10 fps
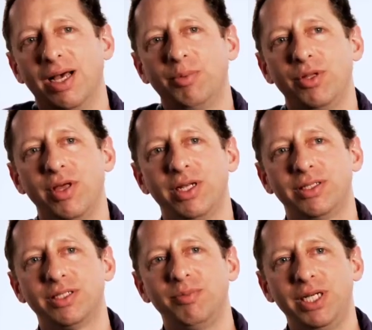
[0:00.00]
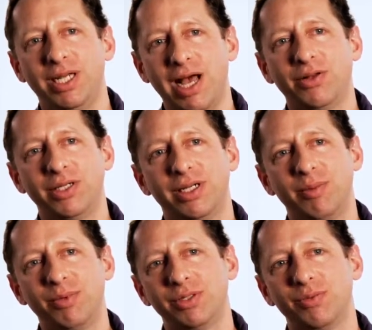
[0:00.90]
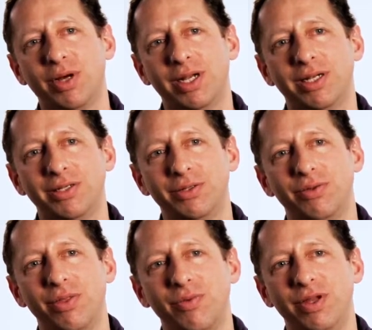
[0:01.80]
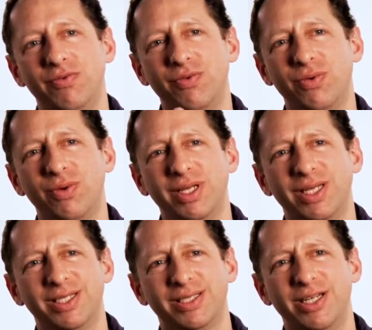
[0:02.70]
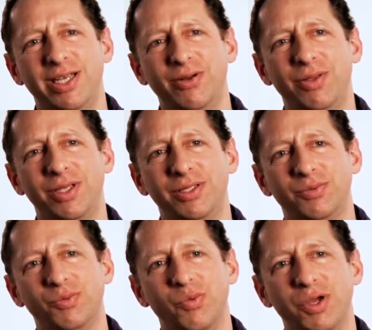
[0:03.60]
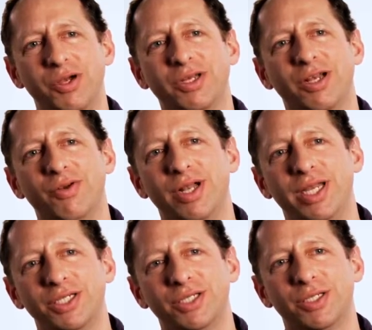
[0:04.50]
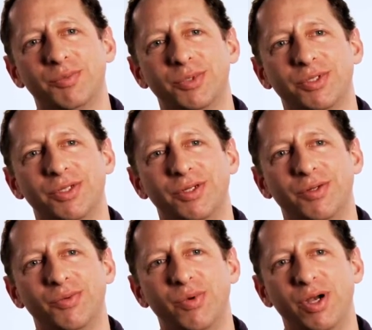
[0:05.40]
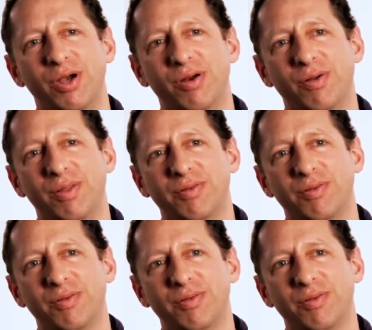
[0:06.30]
Up to then, it's just been counting numbers, 1, 2, 3, 4. Suddenly you get all these weird kind of relationships where